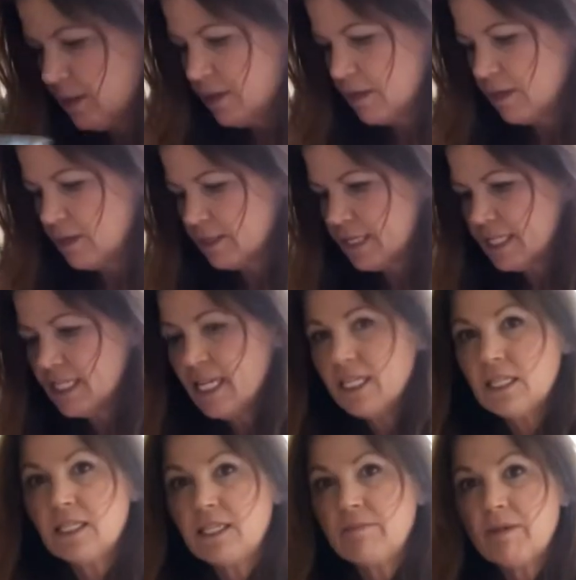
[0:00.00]
because I tend
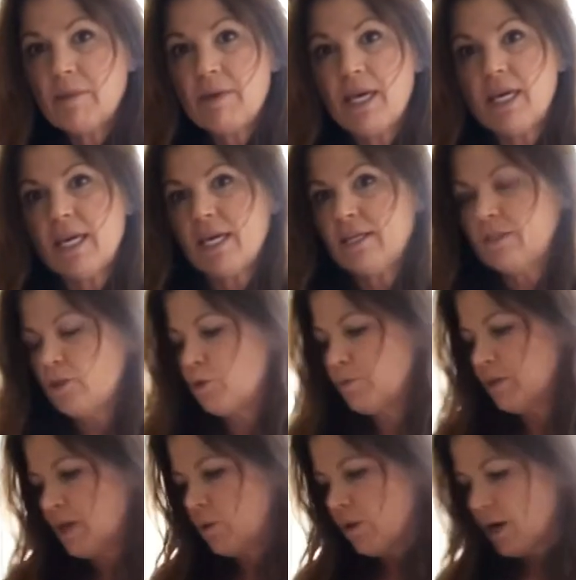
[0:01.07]
to leave my paint cans
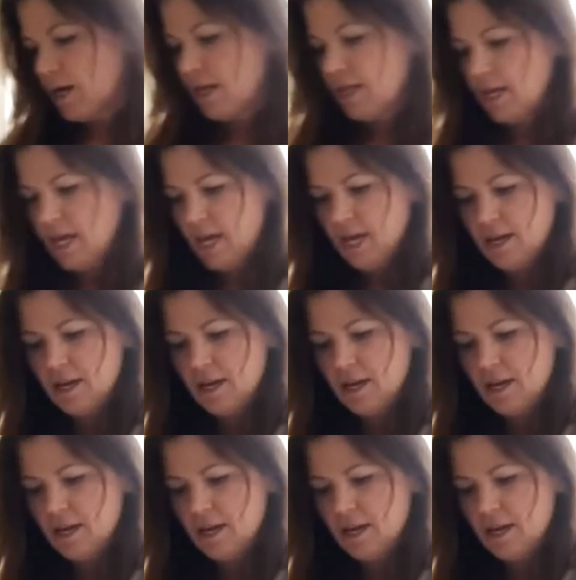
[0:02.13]
open, I work out of the can.